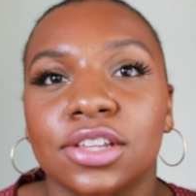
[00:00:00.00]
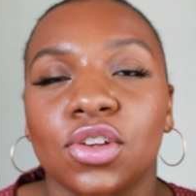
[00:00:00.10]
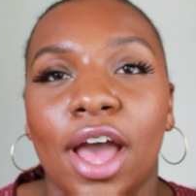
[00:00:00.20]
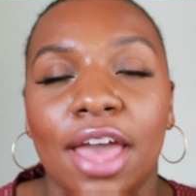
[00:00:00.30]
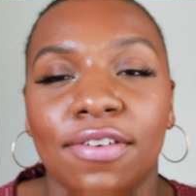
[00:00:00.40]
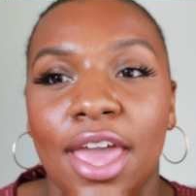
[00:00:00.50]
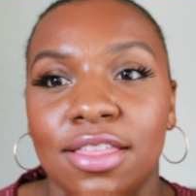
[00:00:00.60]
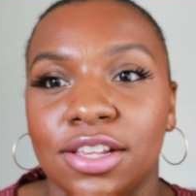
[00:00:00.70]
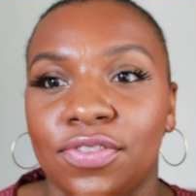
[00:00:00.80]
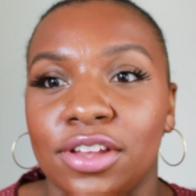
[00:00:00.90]
So I have
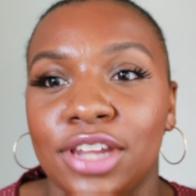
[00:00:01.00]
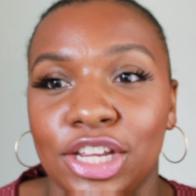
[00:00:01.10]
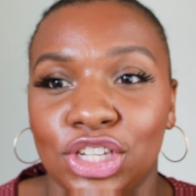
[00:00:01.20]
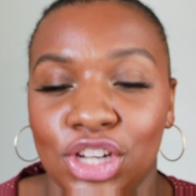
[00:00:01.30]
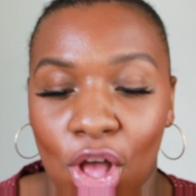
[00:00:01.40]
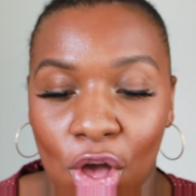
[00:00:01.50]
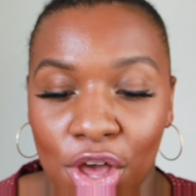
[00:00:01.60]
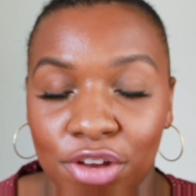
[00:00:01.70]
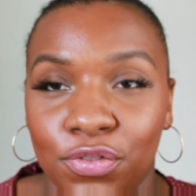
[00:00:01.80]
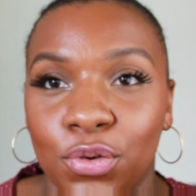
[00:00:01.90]
had this foundation
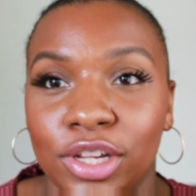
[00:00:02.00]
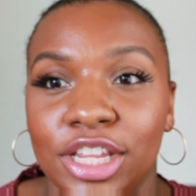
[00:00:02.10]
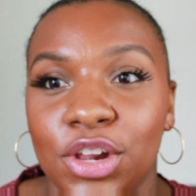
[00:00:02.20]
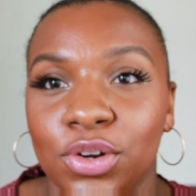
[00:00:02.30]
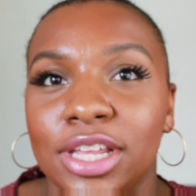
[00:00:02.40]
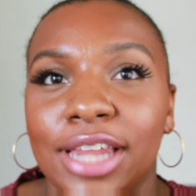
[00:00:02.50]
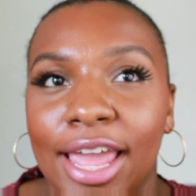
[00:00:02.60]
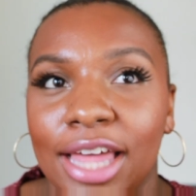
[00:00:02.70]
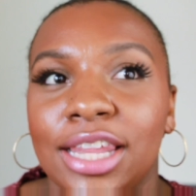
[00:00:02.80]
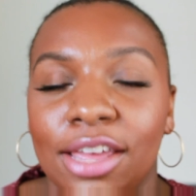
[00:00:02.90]
on for literally
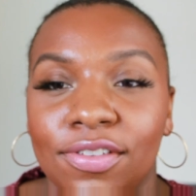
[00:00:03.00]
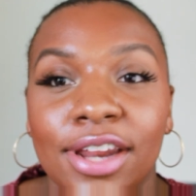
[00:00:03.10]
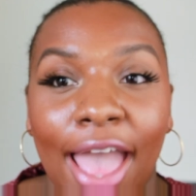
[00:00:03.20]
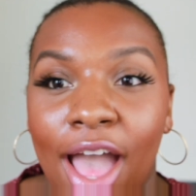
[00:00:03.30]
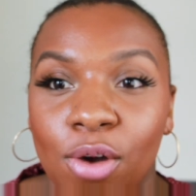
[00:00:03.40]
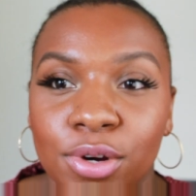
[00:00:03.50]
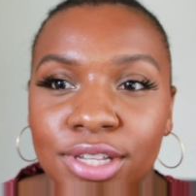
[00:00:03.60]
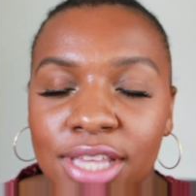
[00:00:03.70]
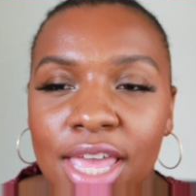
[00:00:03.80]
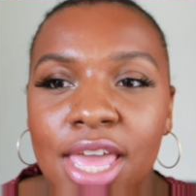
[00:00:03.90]
like 11
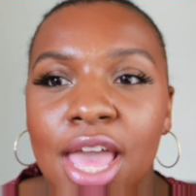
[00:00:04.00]
hours.